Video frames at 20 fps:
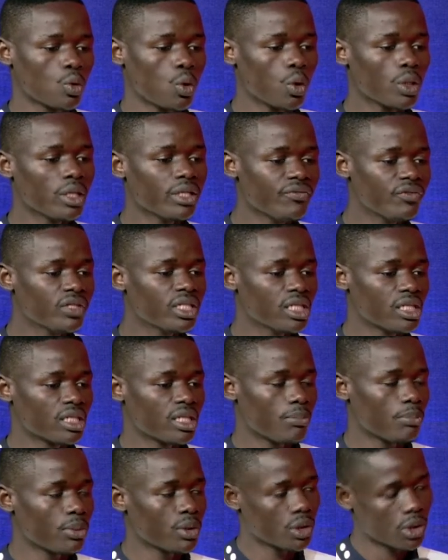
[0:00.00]
co-living
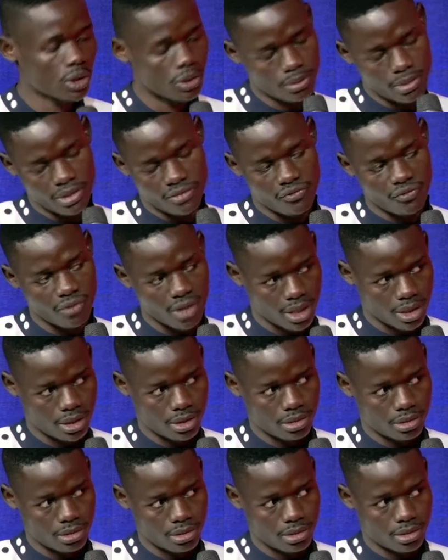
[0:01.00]
is supposed to be
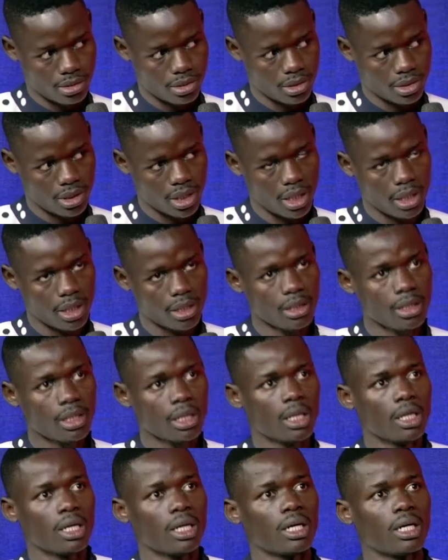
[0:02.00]
fun. Okay,
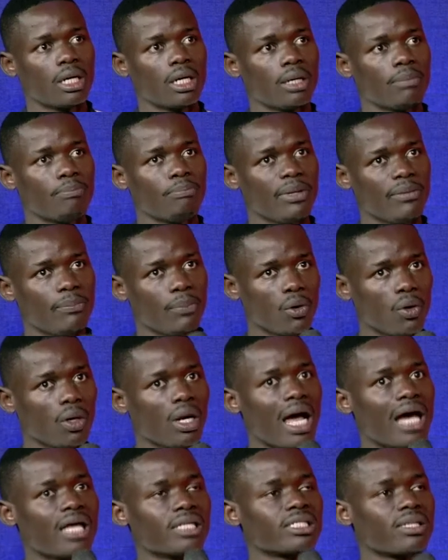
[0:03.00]
uh,
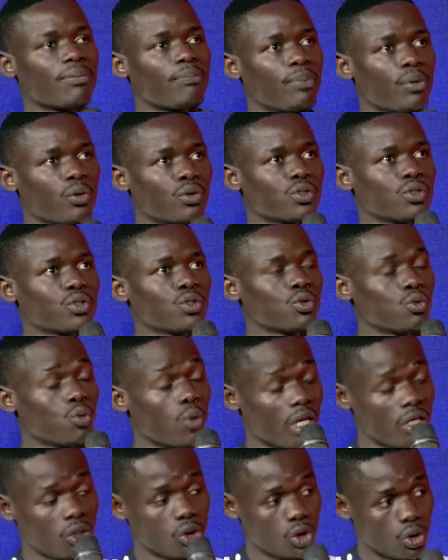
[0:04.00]
people are supposed to
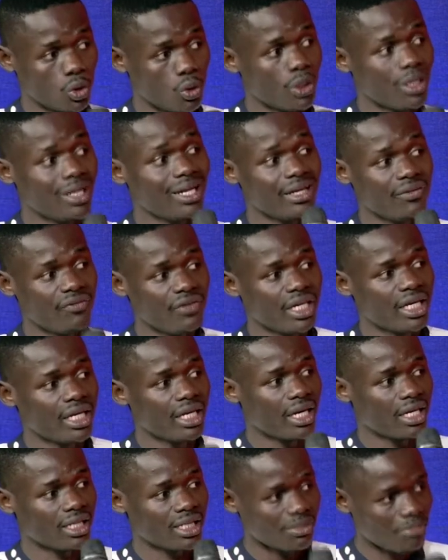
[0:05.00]
enjoy living
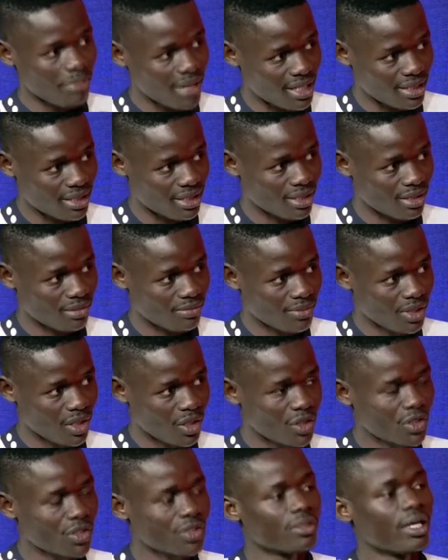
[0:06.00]
in a space.
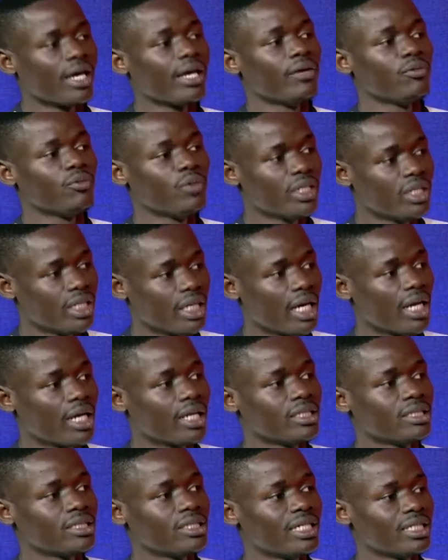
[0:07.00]
And we
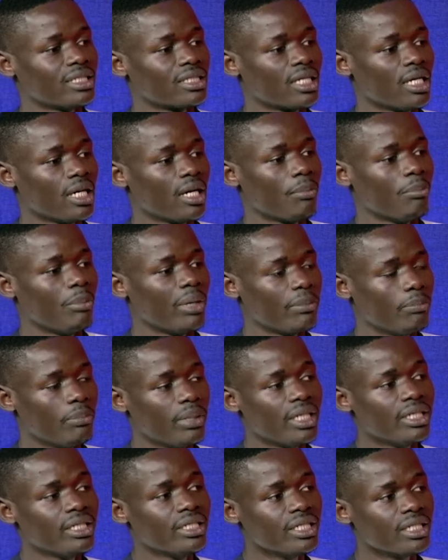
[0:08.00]
realize that by
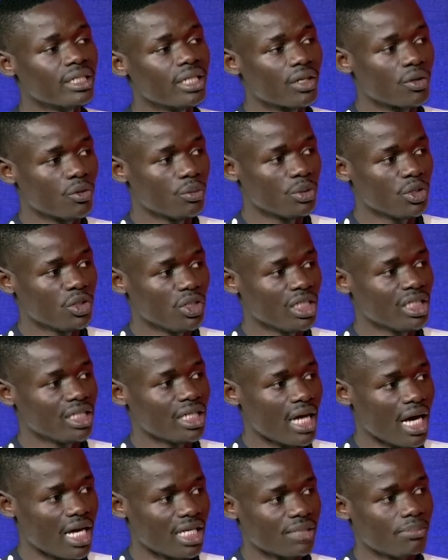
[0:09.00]
building the
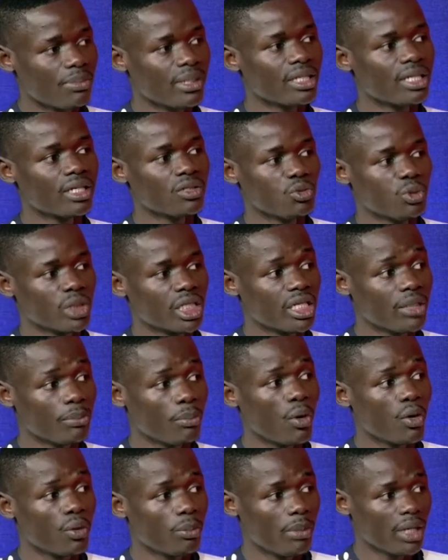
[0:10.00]
community aspect that we
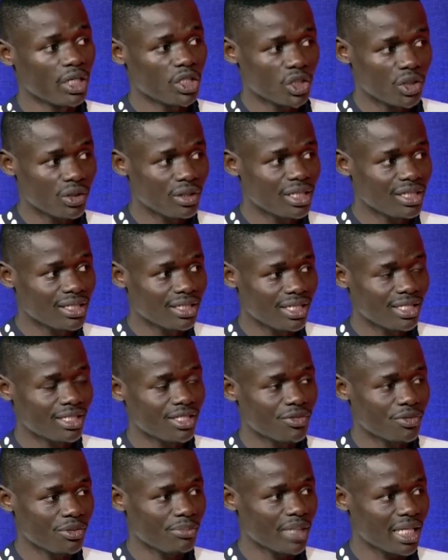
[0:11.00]
keep on mentioning
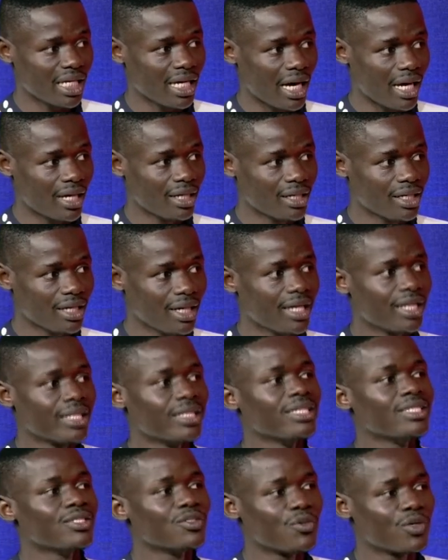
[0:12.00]
since we began,
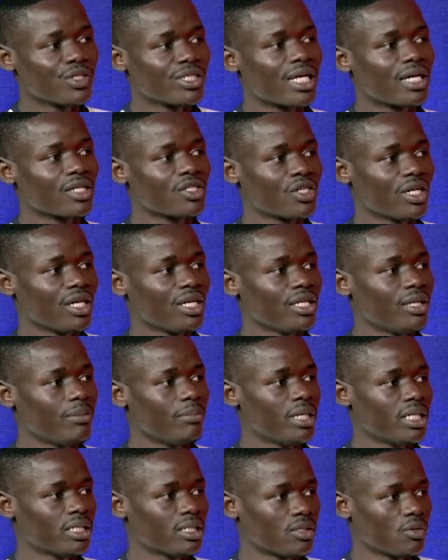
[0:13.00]
this was actually the
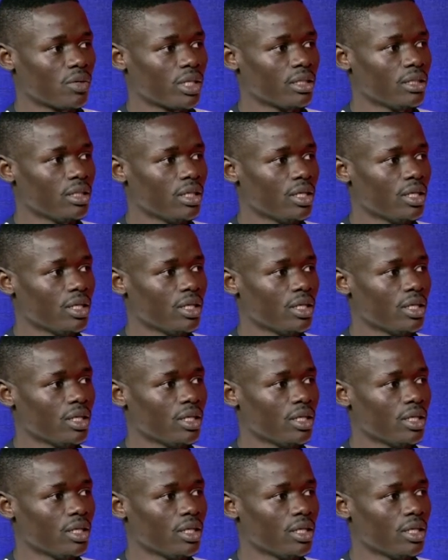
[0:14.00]
best way.